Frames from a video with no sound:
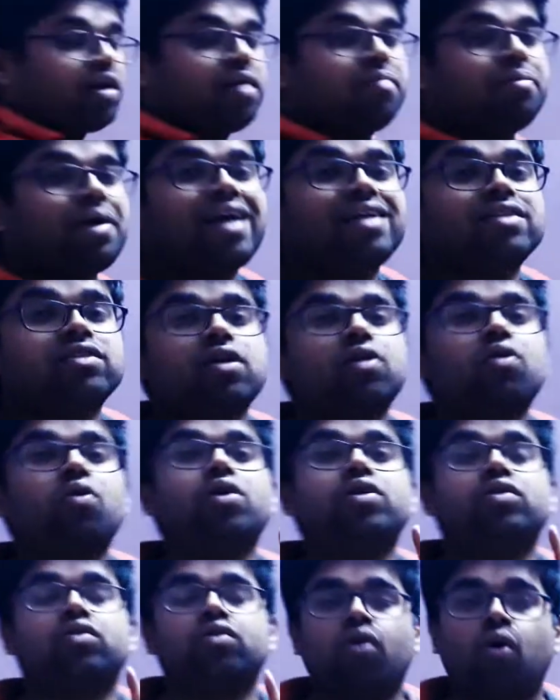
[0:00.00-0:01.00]
by 0
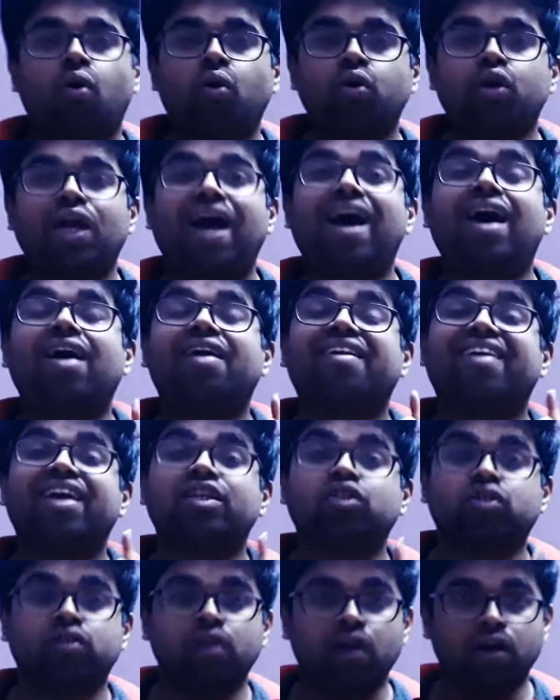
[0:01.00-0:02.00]
is not a
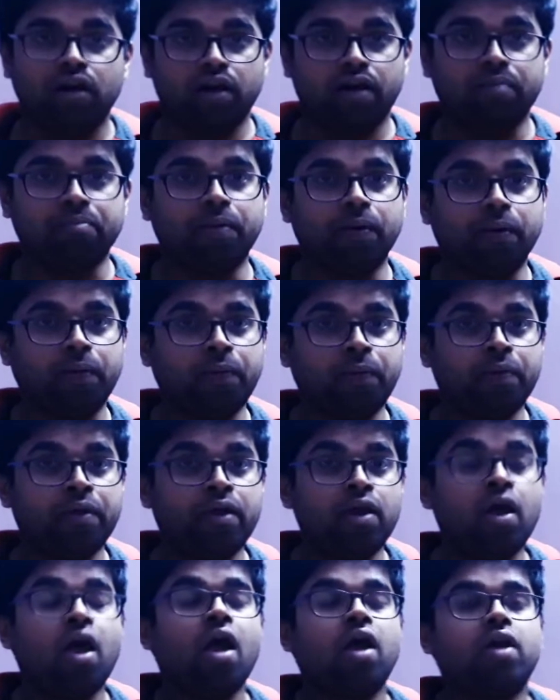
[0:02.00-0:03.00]
rational number.
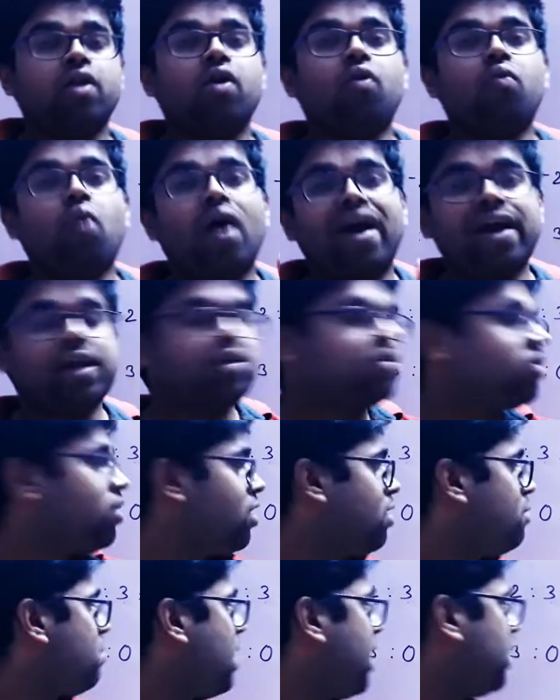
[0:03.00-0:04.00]
Now why 3
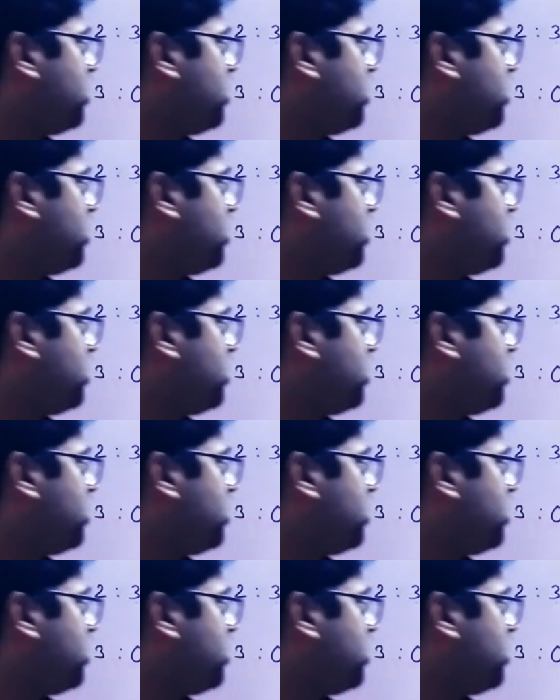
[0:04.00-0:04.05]
by